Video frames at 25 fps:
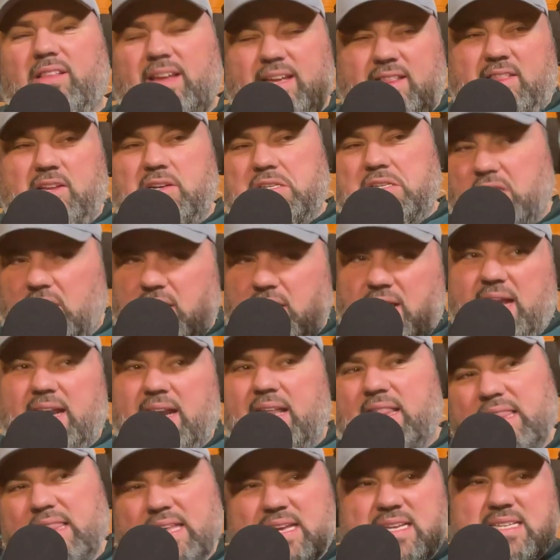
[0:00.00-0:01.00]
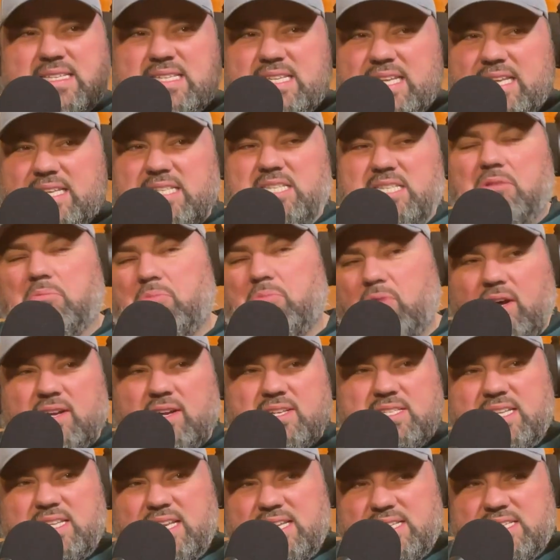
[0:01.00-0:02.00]
Like there's a lot of things that Tim
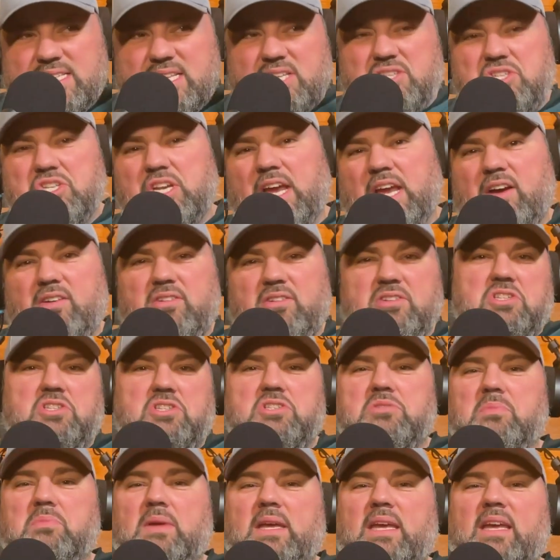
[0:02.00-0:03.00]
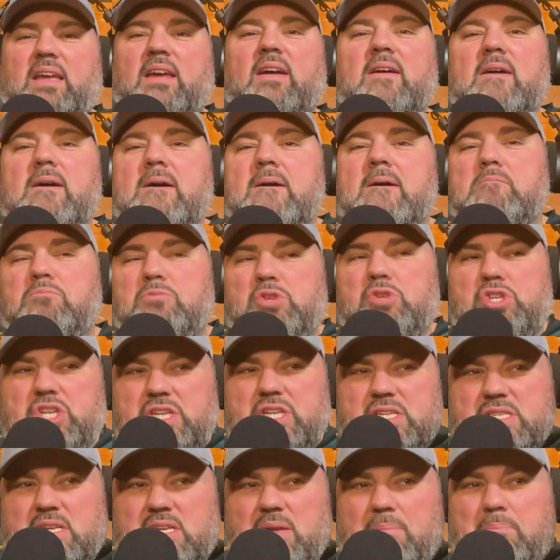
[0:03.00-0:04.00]
Ross says that challenges me
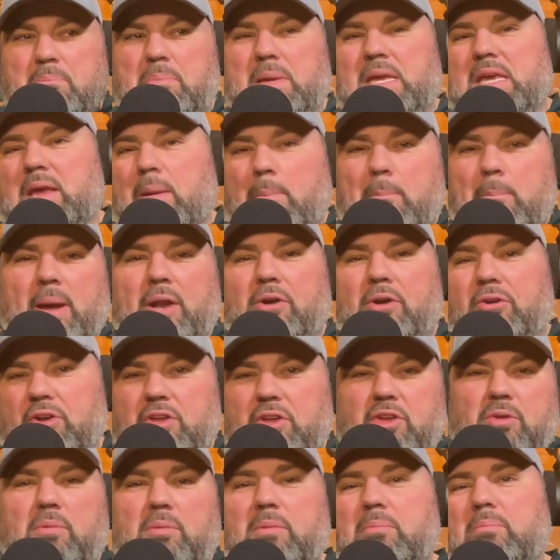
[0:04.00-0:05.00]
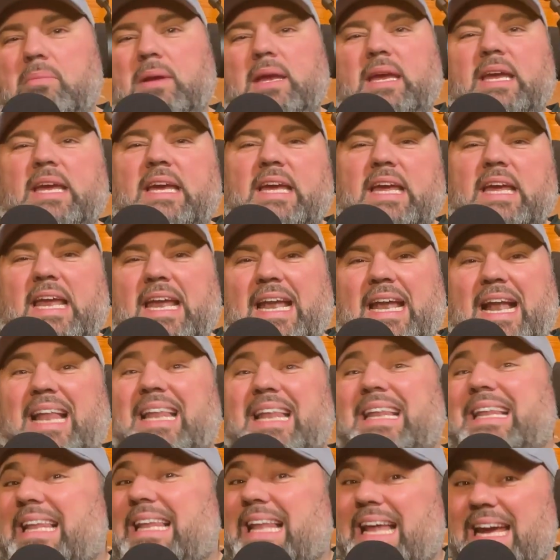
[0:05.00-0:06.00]
just to be a better human being. And I
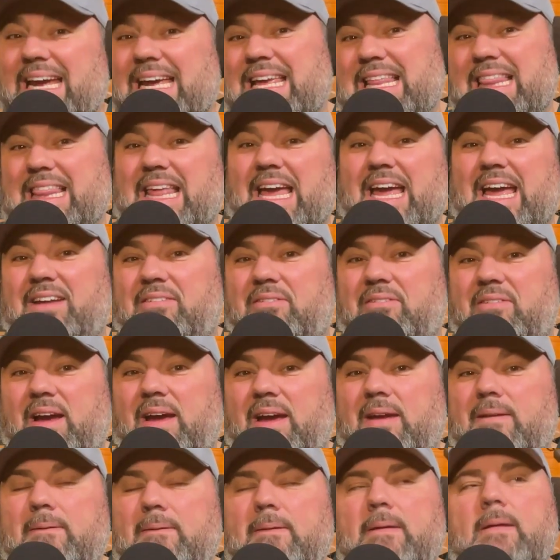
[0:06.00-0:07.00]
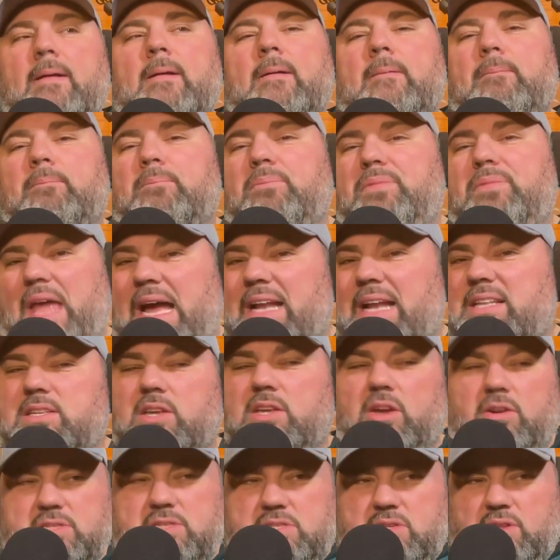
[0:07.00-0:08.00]
like that, right? That
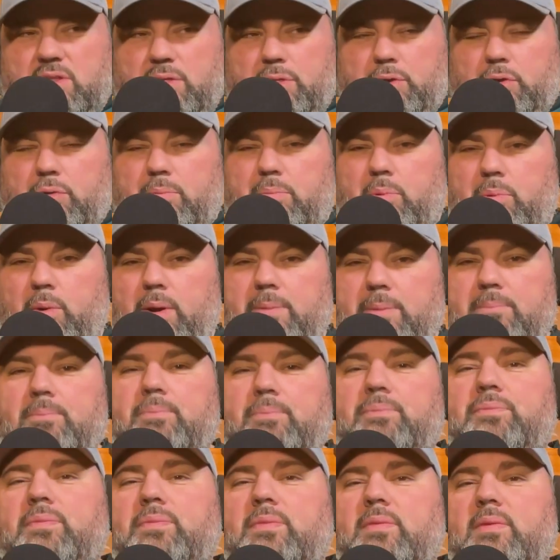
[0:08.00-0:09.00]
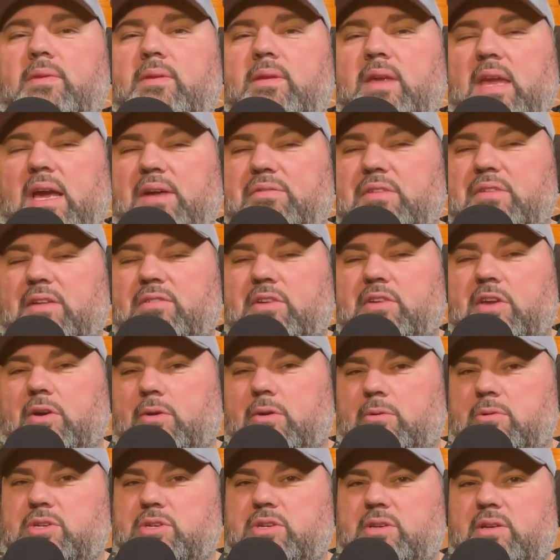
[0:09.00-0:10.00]
goes to the third point. You have to have a
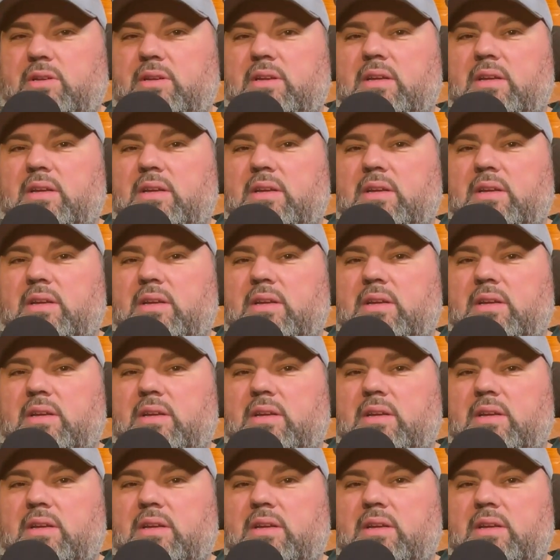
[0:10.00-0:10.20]
coach.